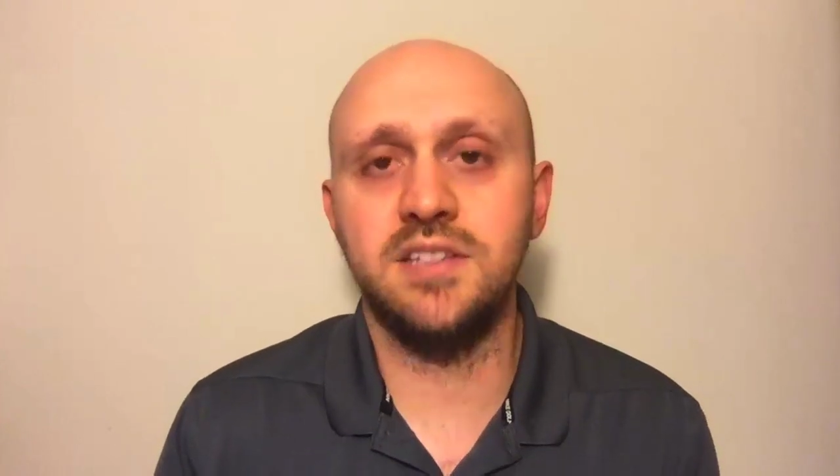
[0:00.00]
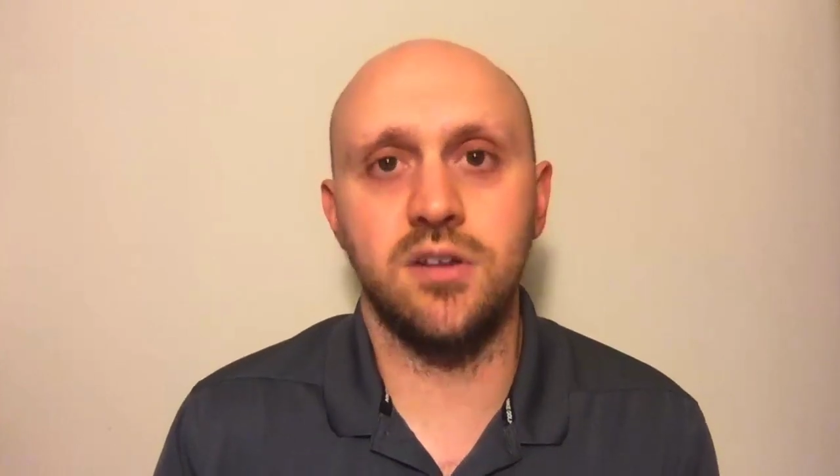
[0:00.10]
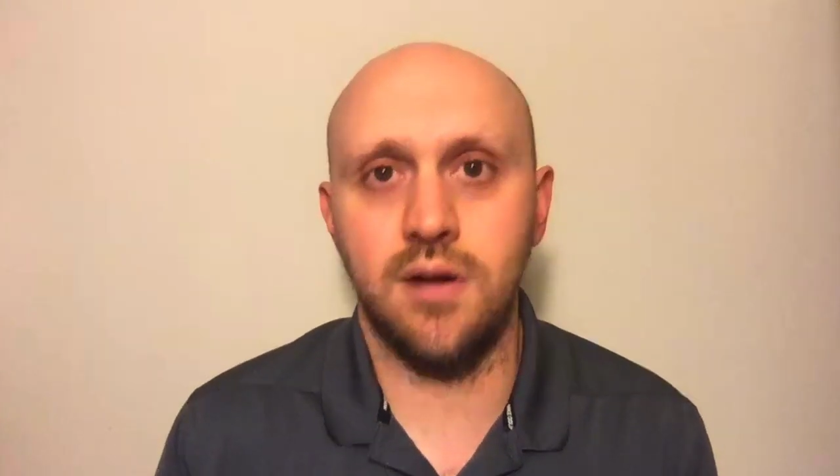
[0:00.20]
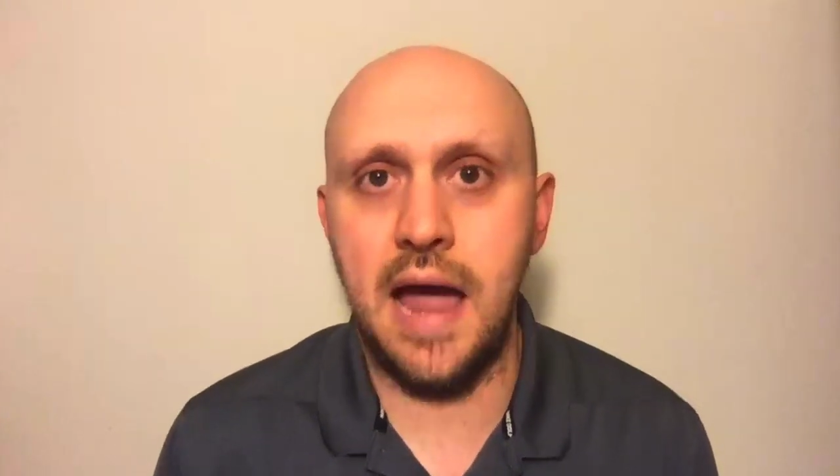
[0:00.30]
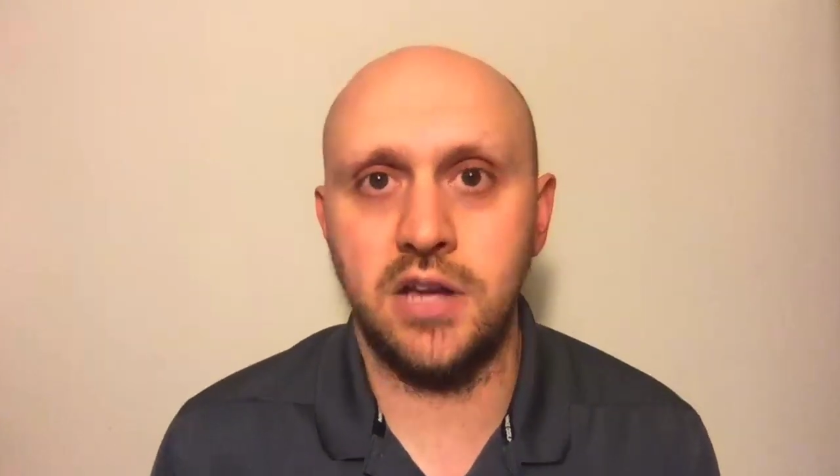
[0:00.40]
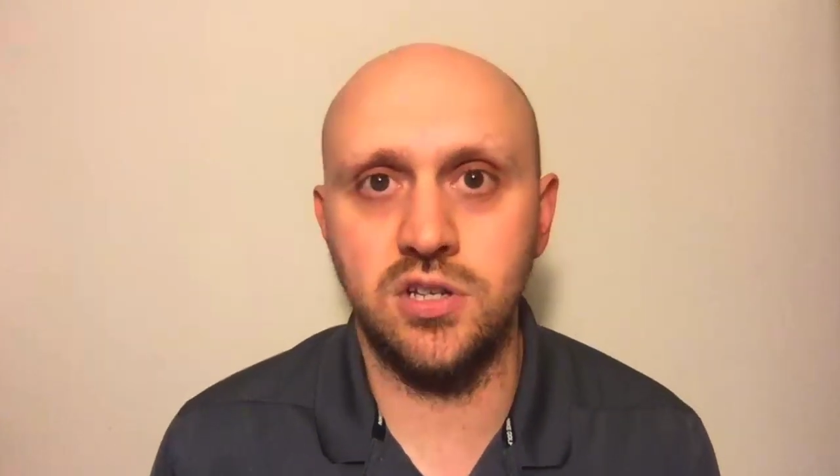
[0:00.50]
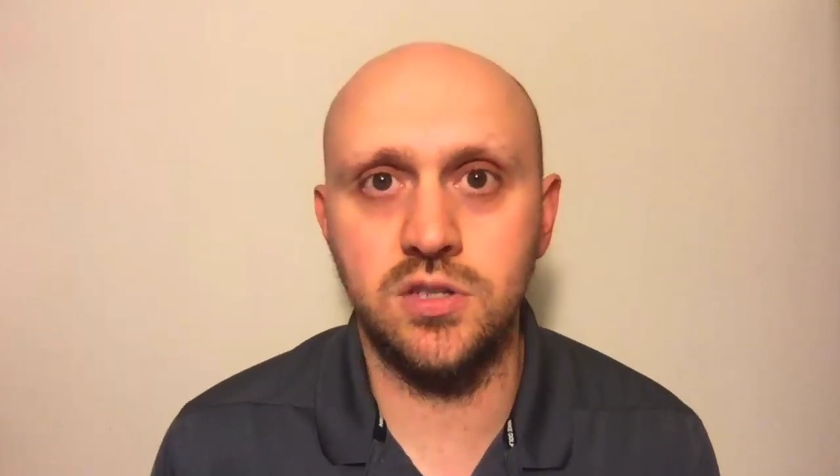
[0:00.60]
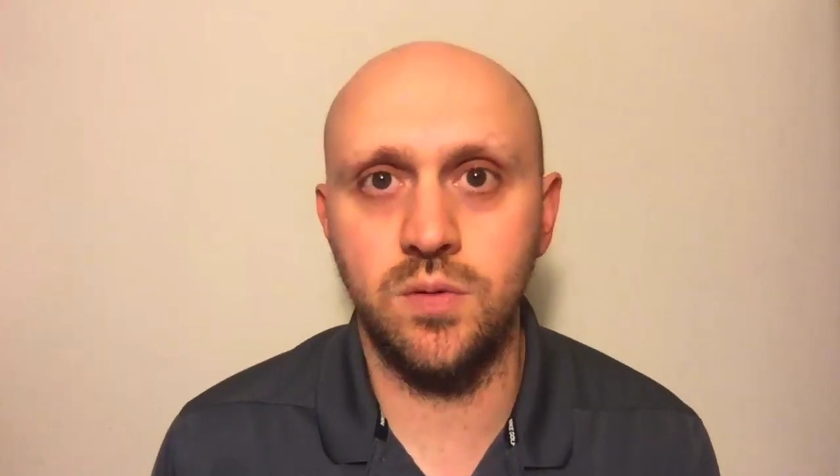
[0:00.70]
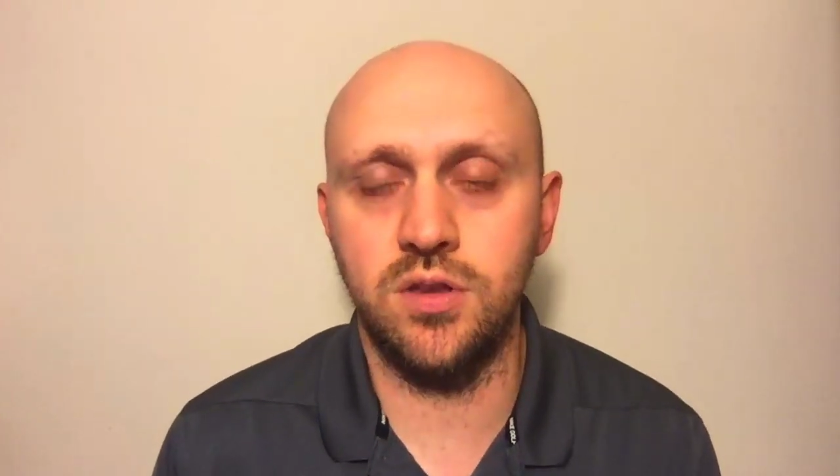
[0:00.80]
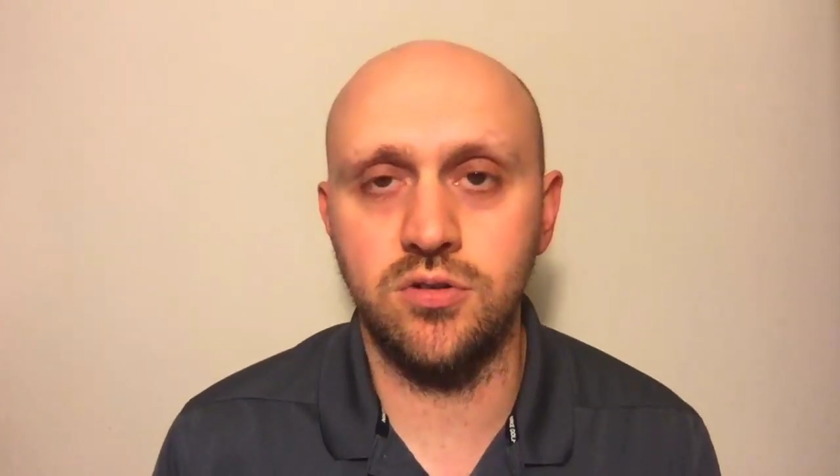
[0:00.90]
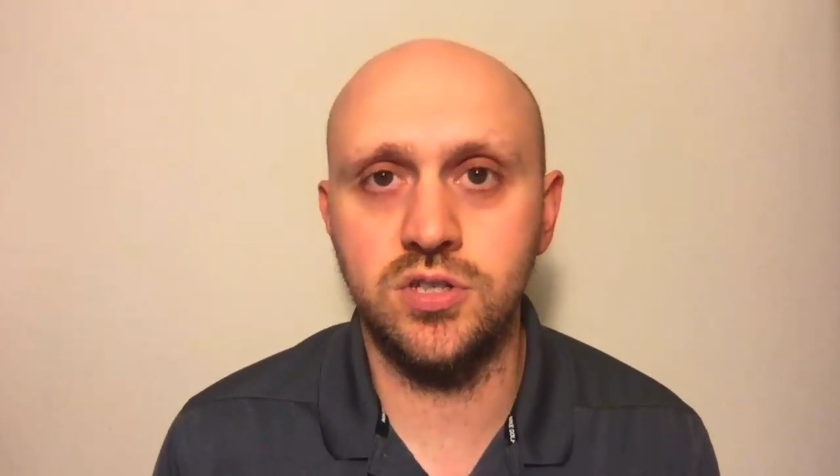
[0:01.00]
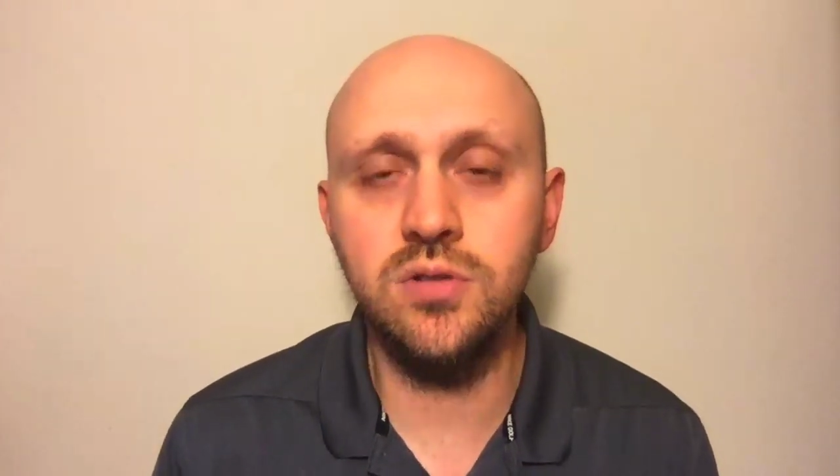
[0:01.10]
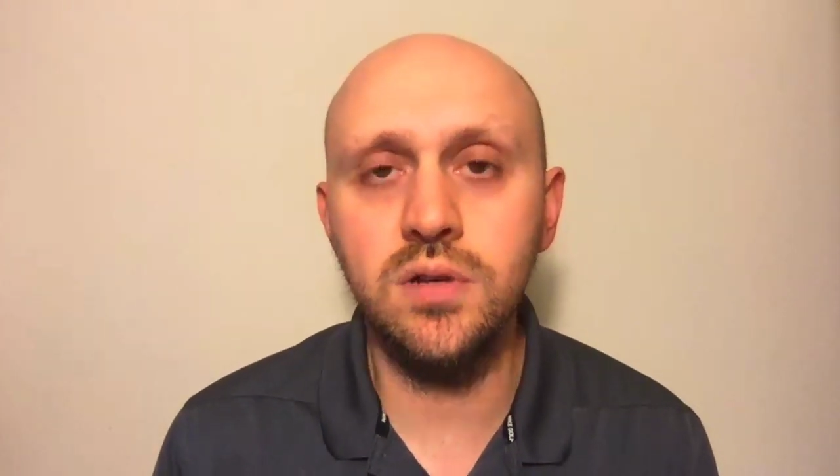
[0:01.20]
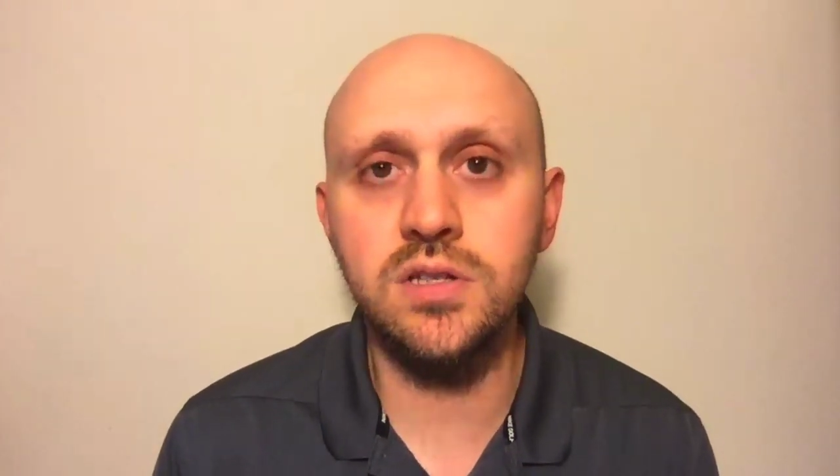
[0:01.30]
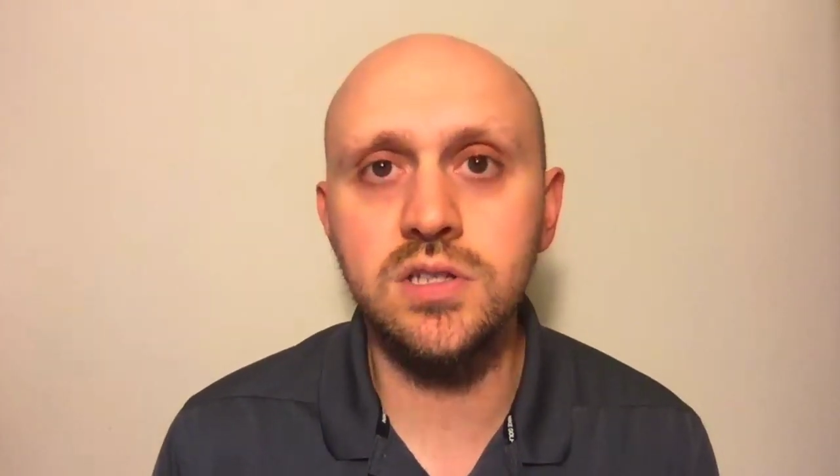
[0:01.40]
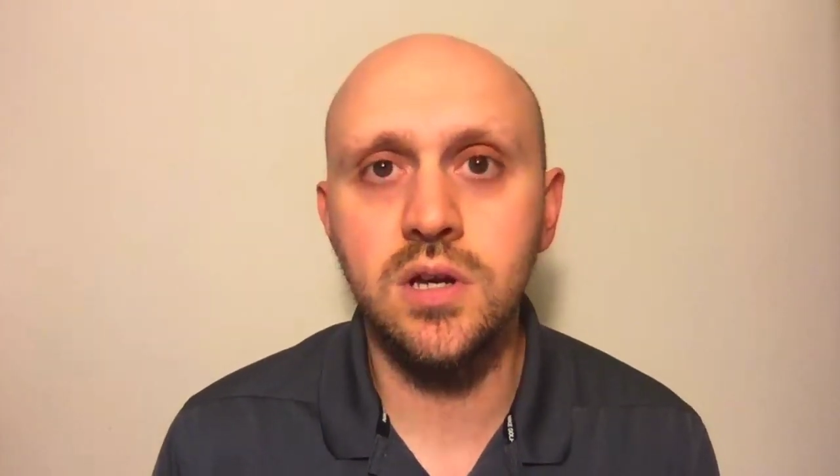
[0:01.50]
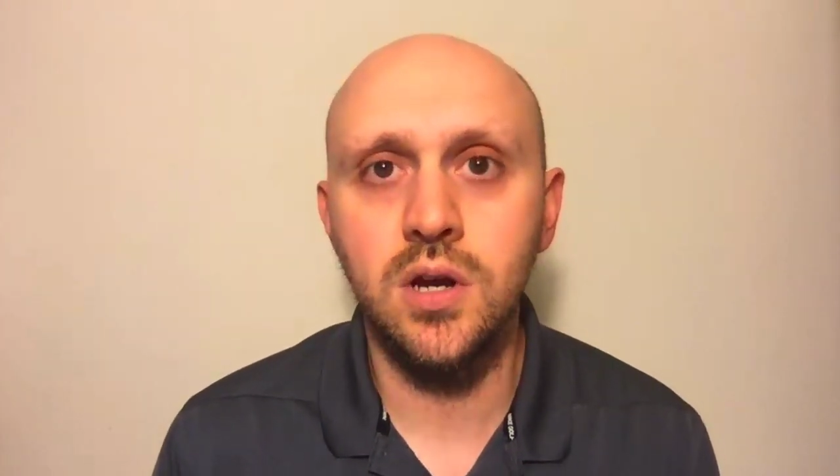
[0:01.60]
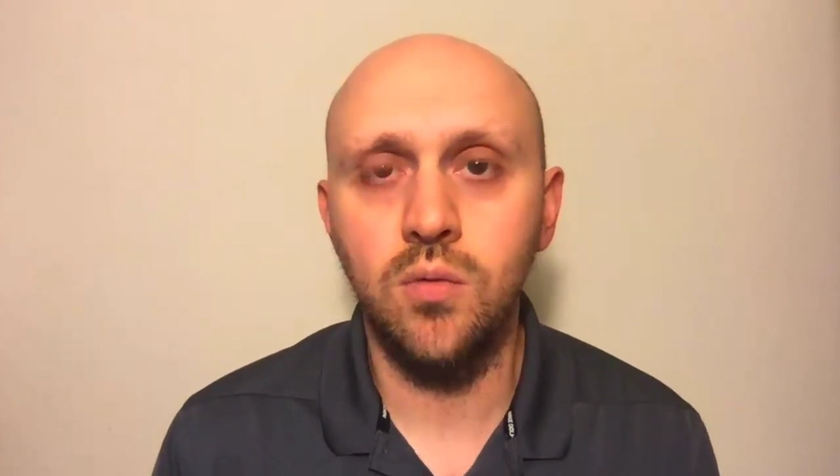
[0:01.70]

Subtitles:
interactions with your students